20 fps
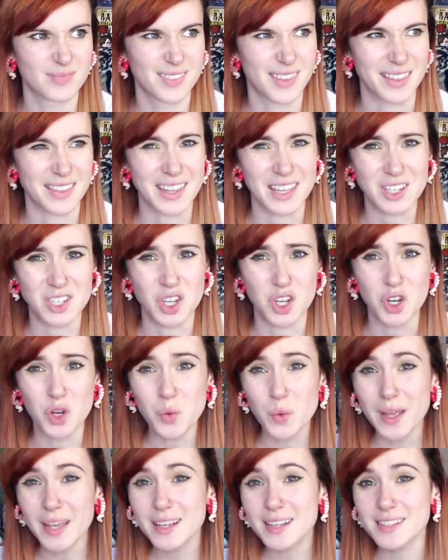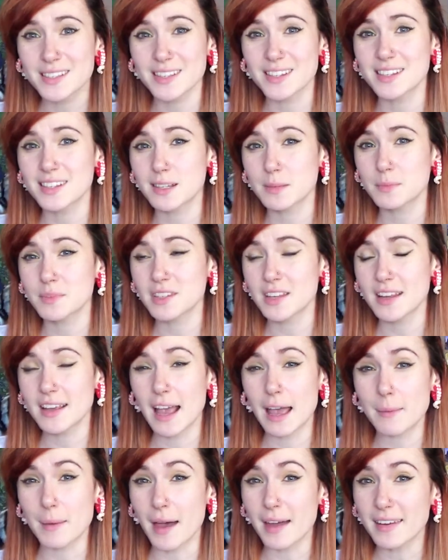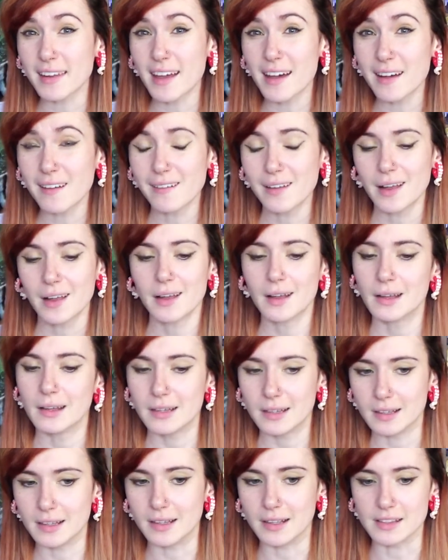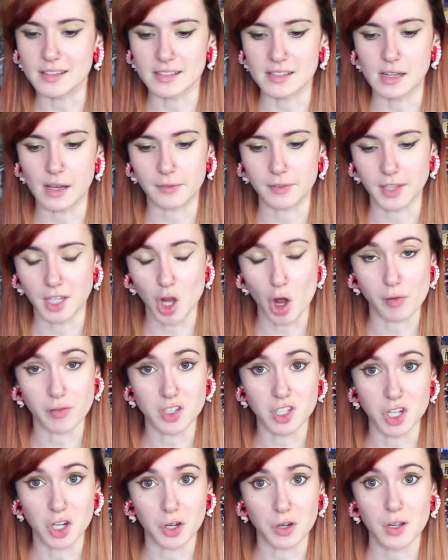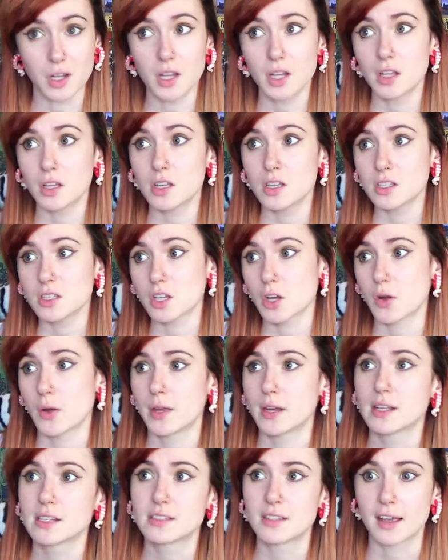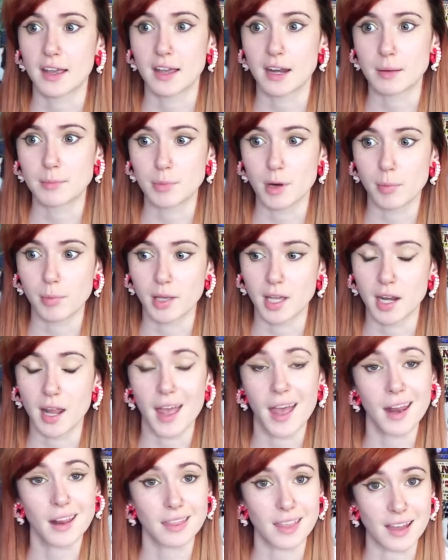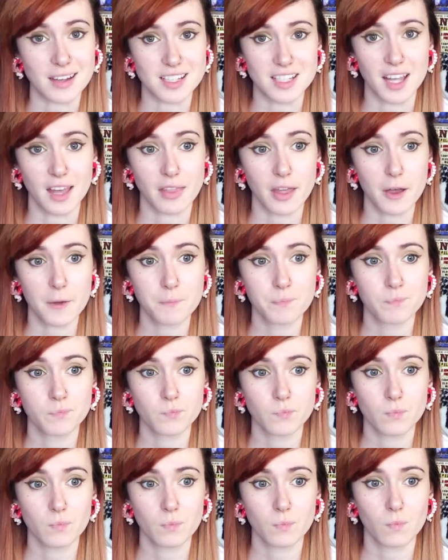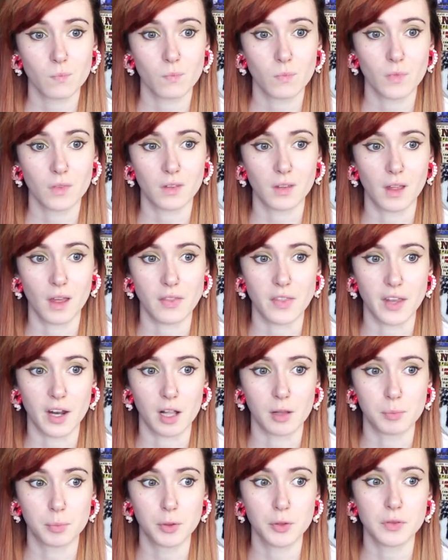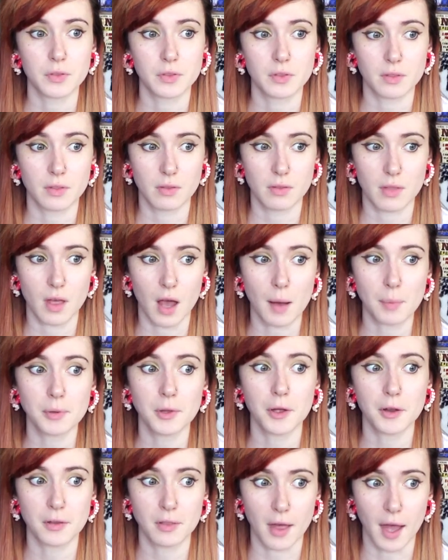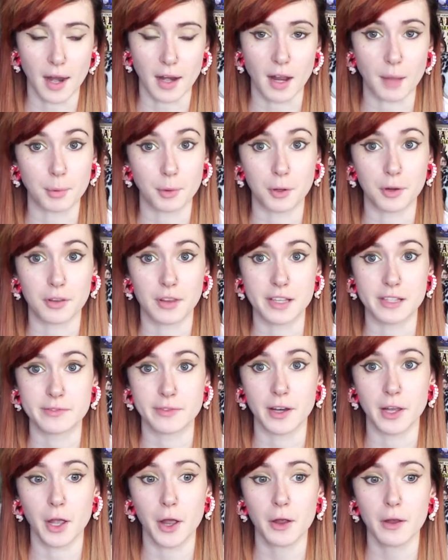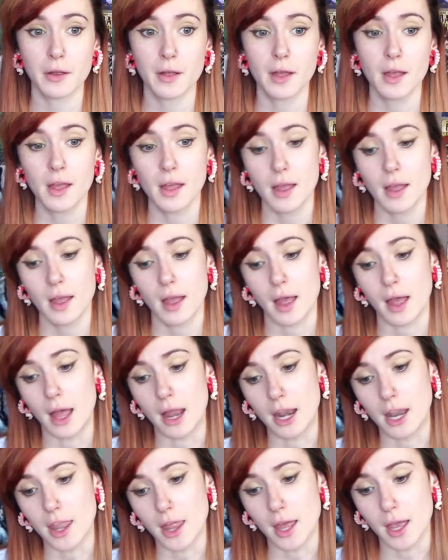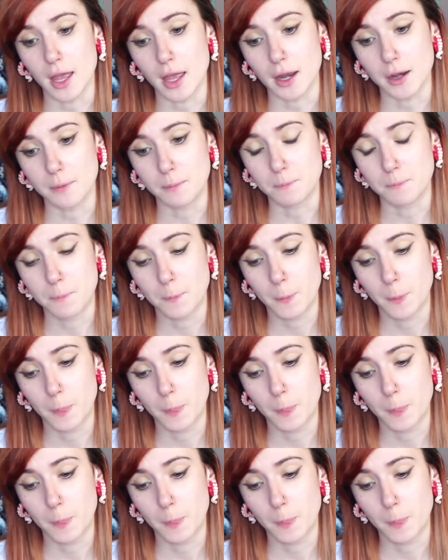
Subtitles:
I think, 2 weeks since SimCity came out now, it's definitely overdue. So in a second I'm probably going to edit that together, and then I'll upload that and upload this video, and then